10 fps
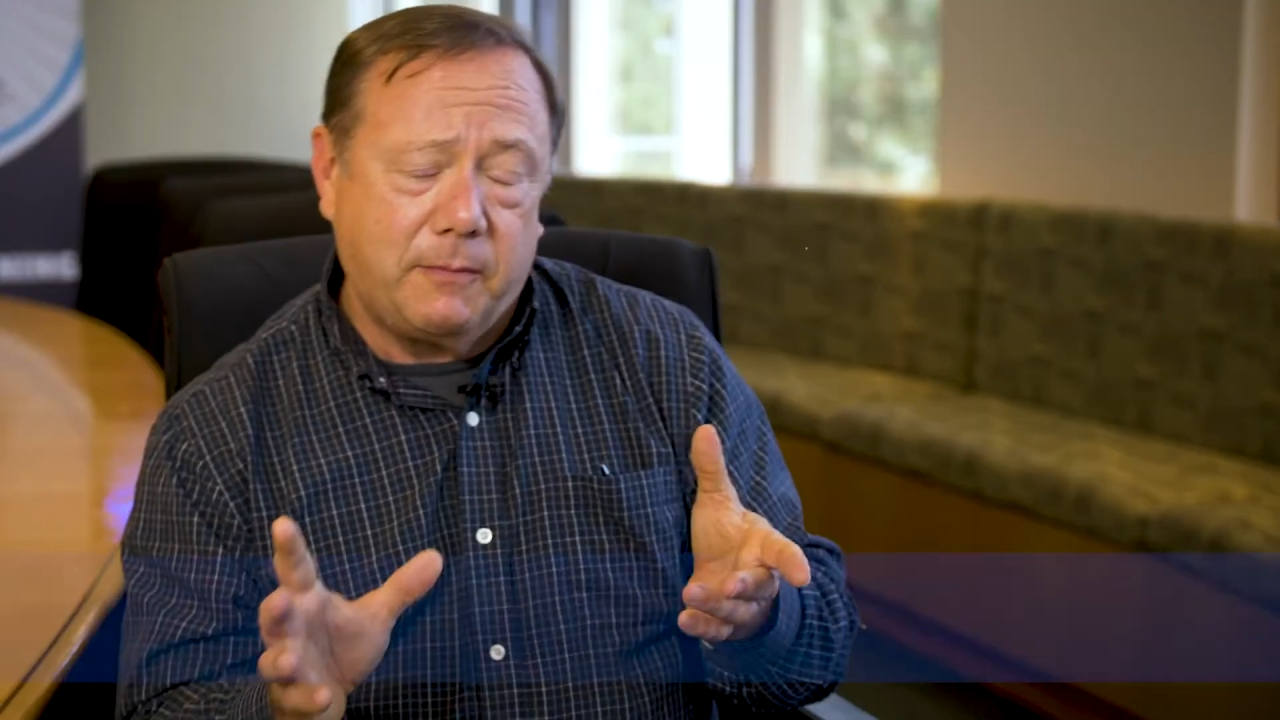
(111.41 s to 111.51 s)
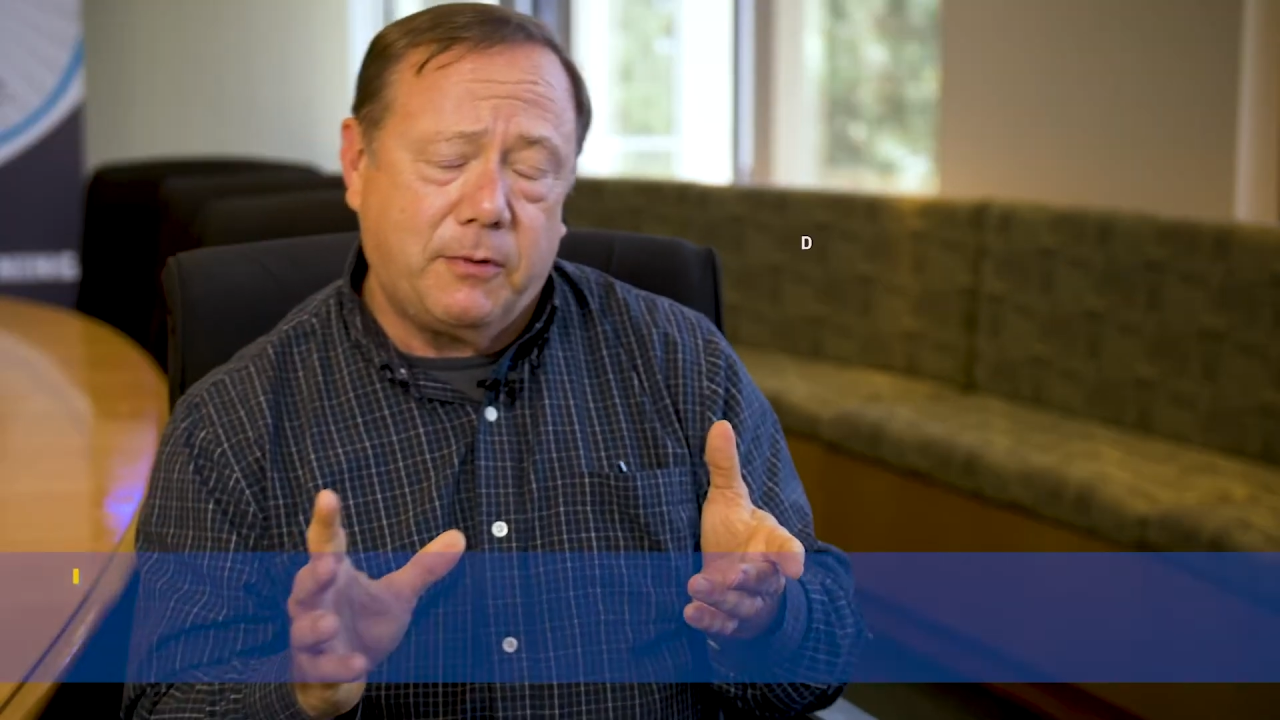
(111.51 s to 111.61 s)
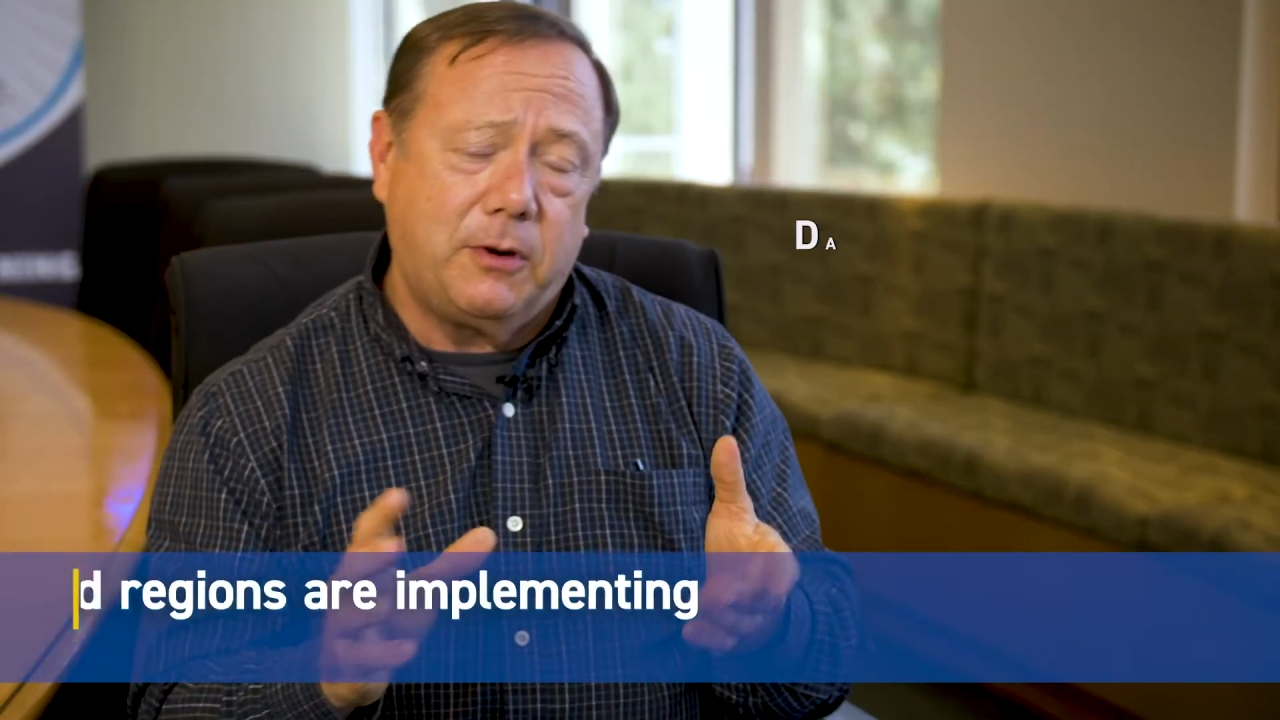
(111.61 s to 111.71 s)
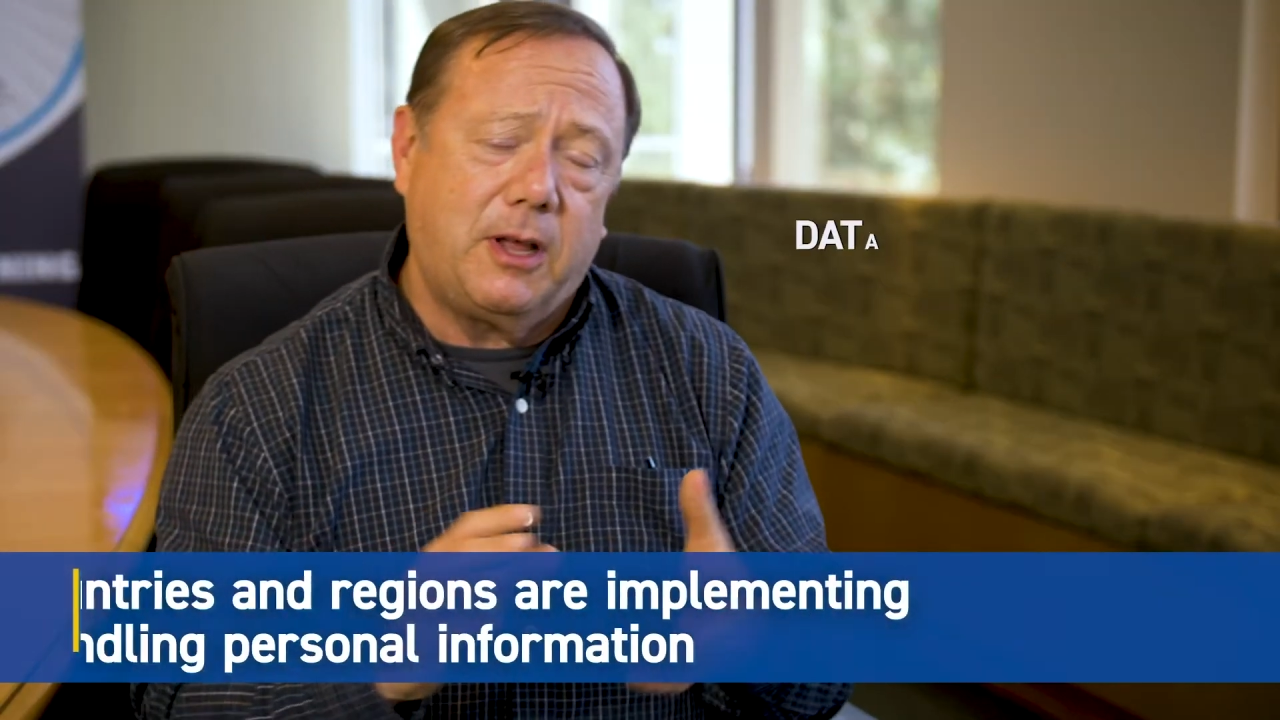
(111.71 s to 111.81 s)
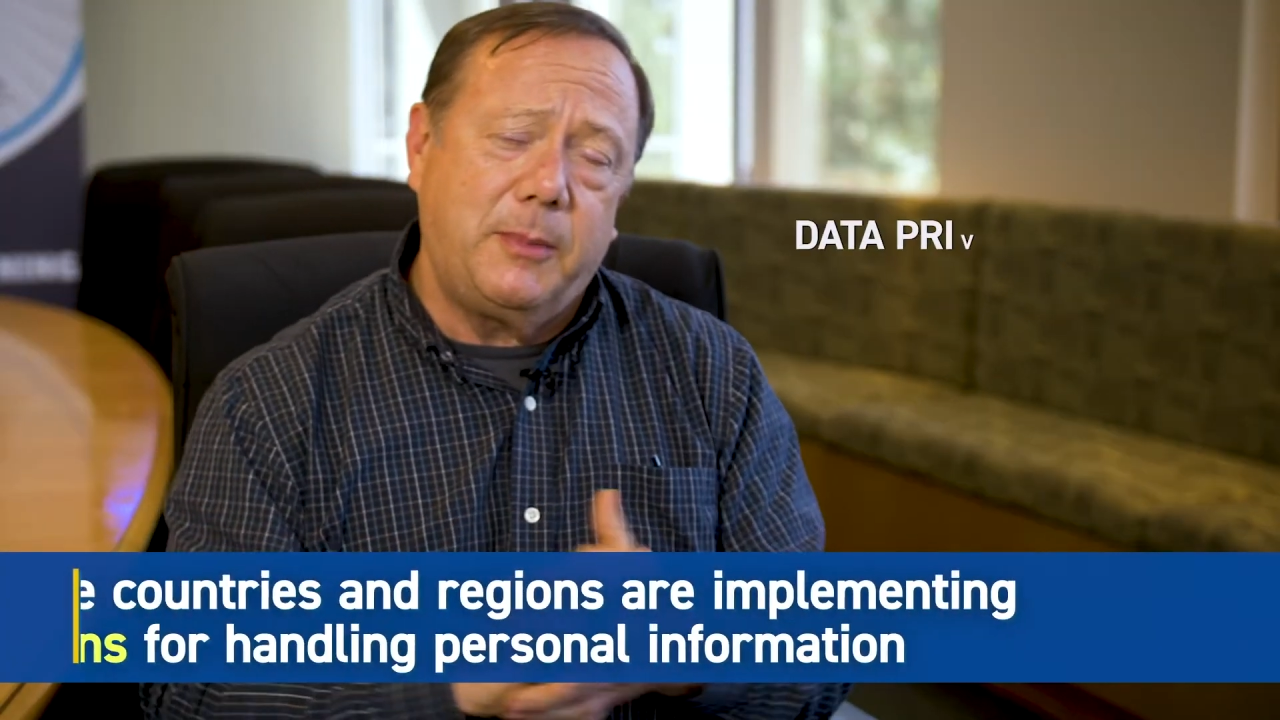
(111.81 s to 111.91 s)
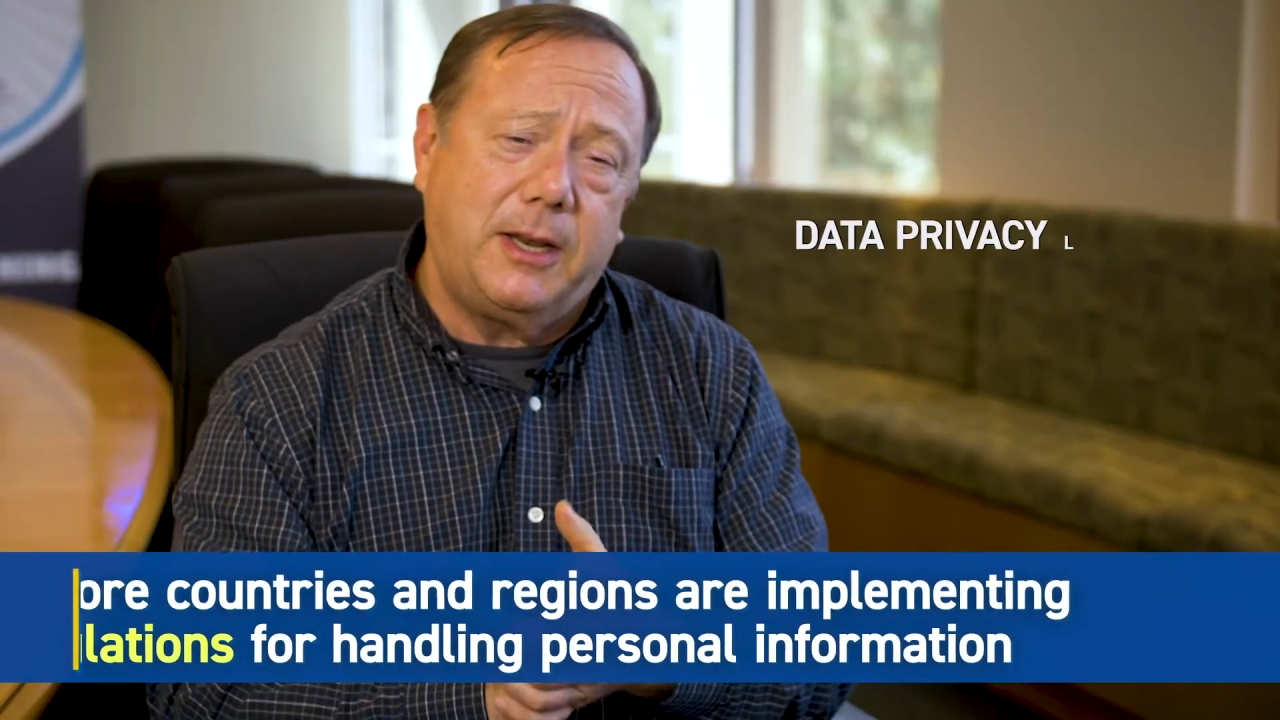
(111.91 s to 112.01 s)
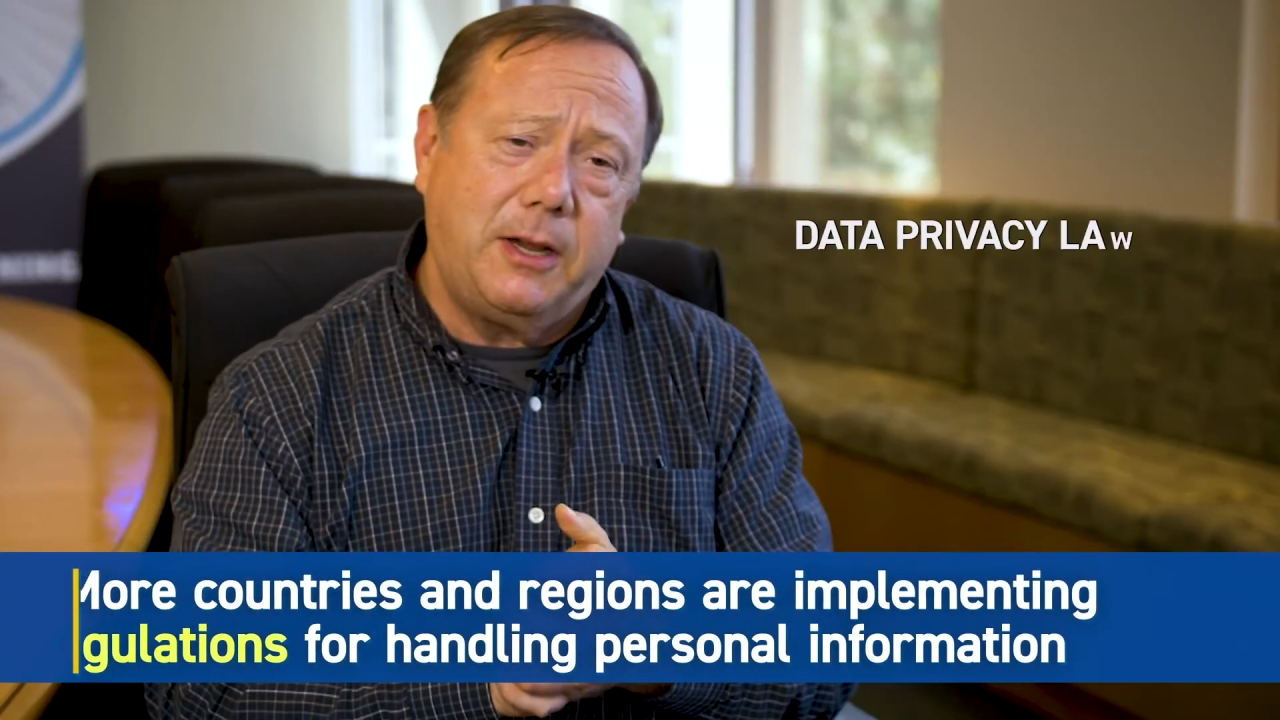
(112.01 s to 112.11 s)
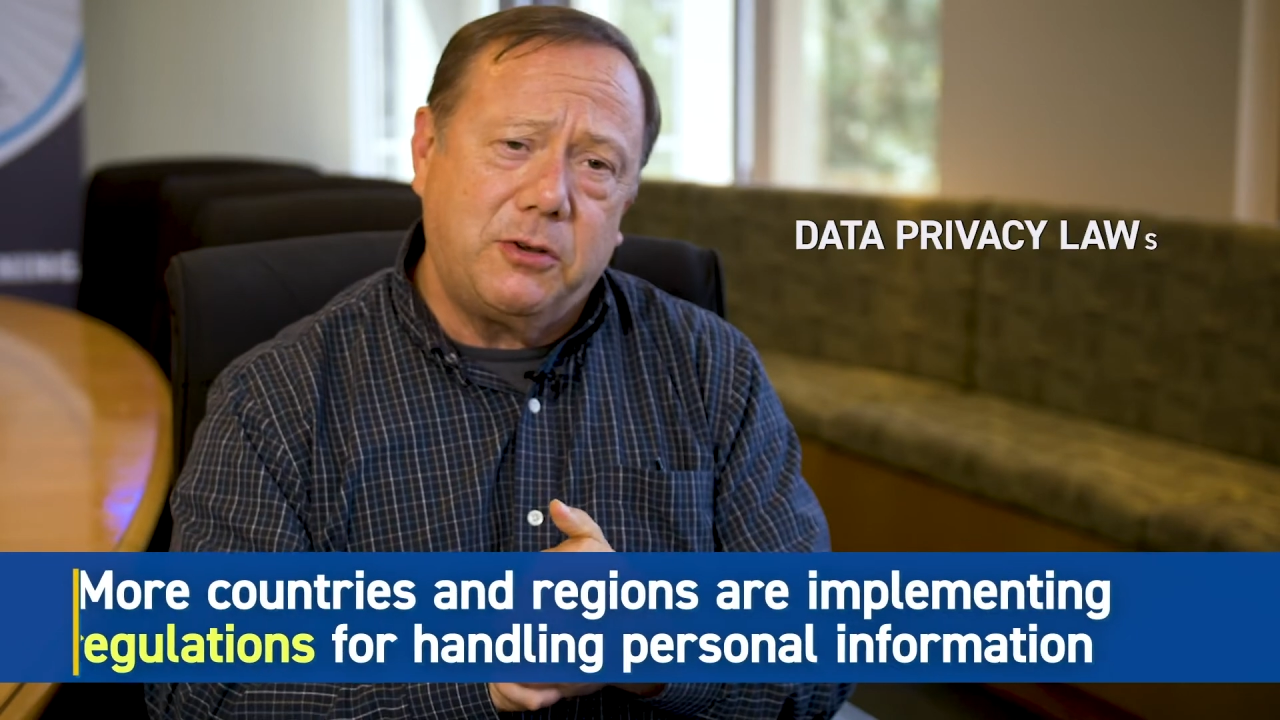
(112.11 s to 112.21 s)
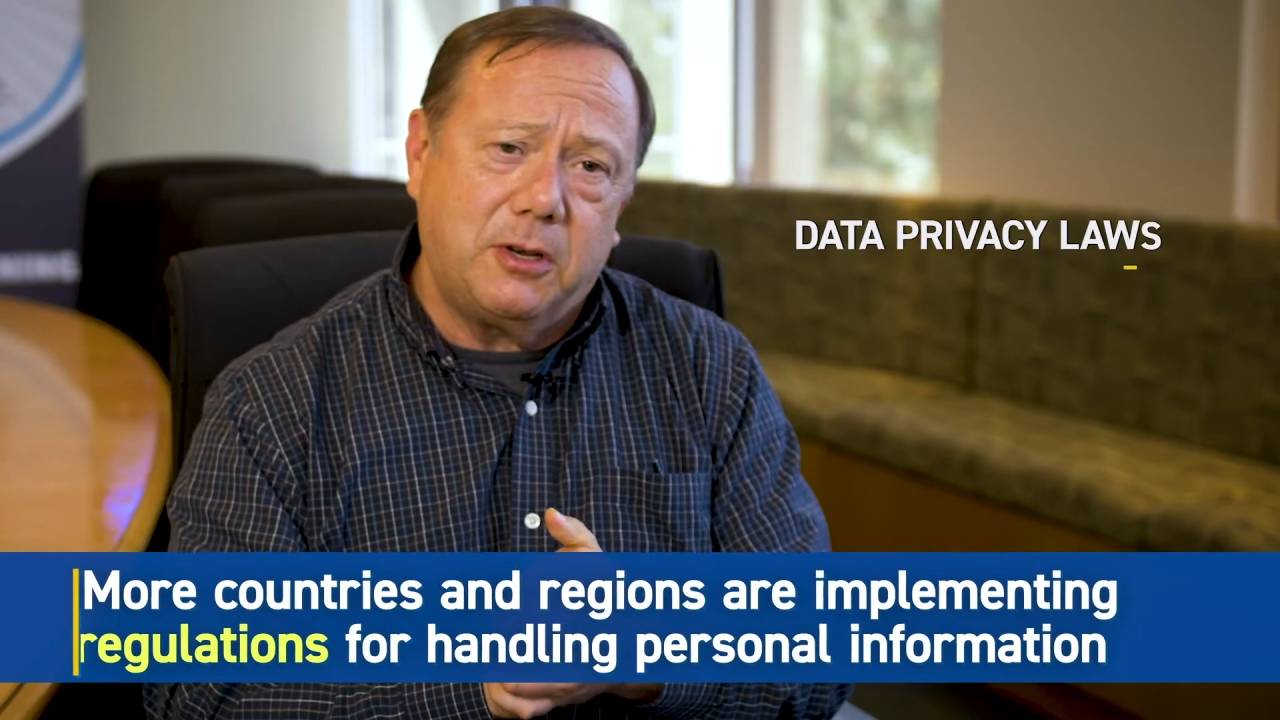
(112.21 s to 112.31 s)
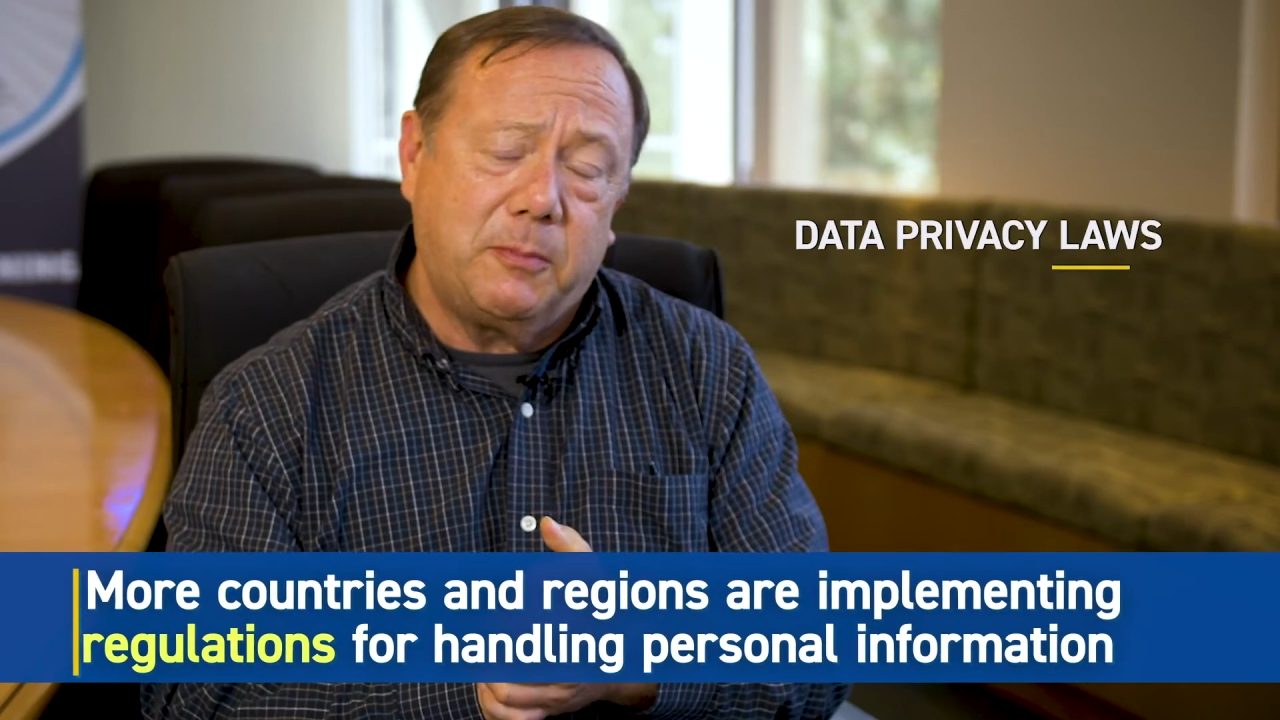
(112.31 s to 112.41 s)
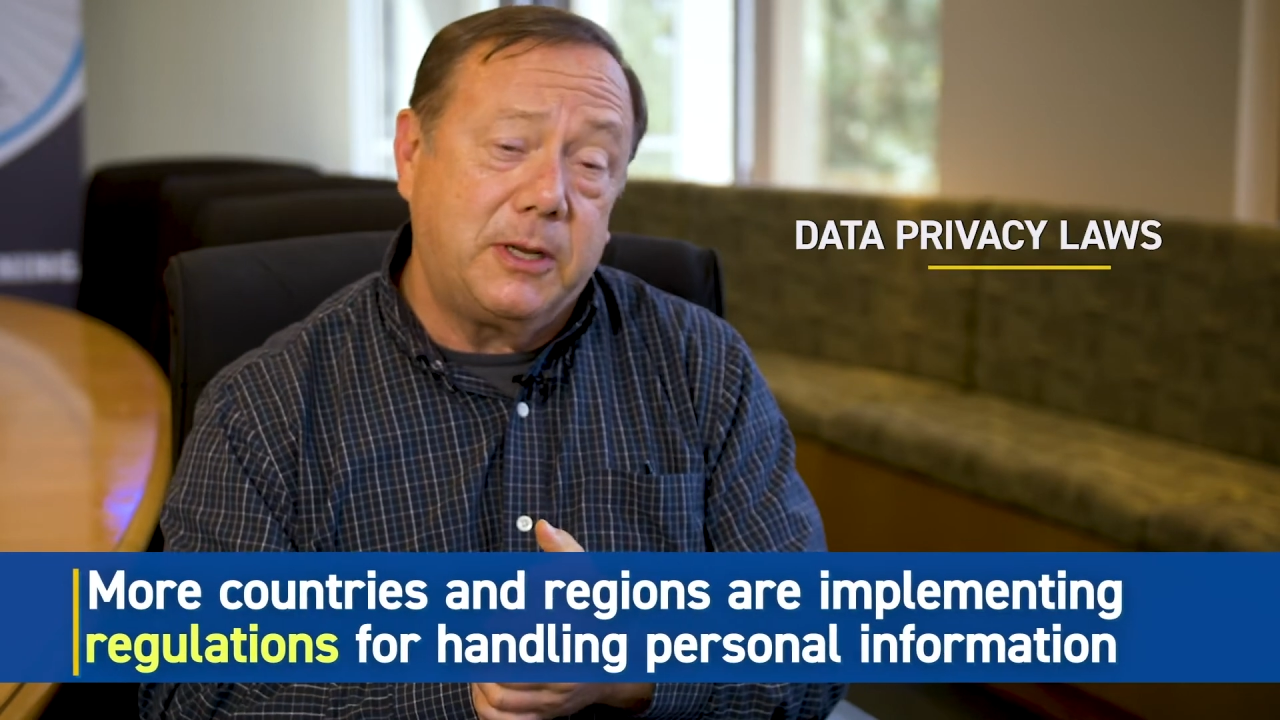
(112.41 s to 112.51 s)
For anonymization,